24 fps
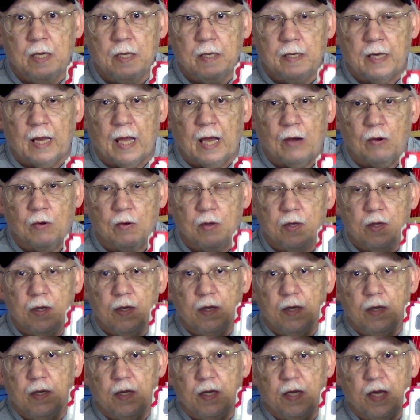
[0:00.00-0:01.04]
Now,
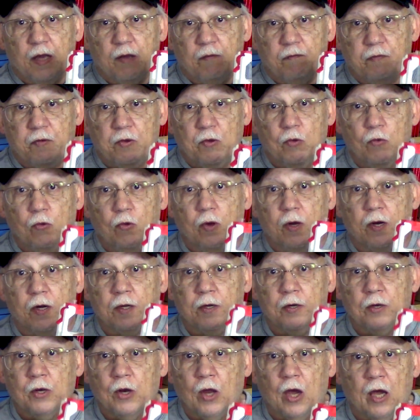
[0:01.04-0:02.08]
if you are
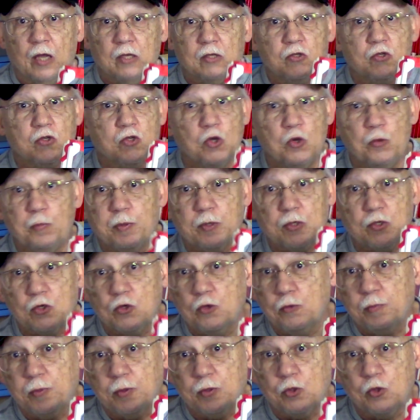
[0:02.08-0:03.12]
not super,
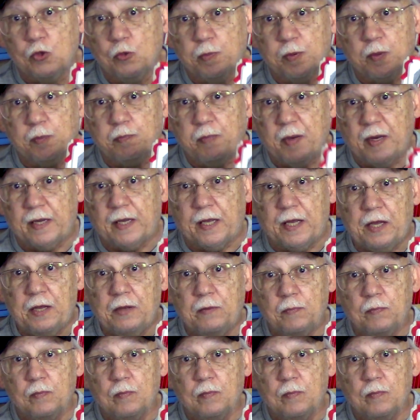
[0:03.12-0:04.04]
super duper picky,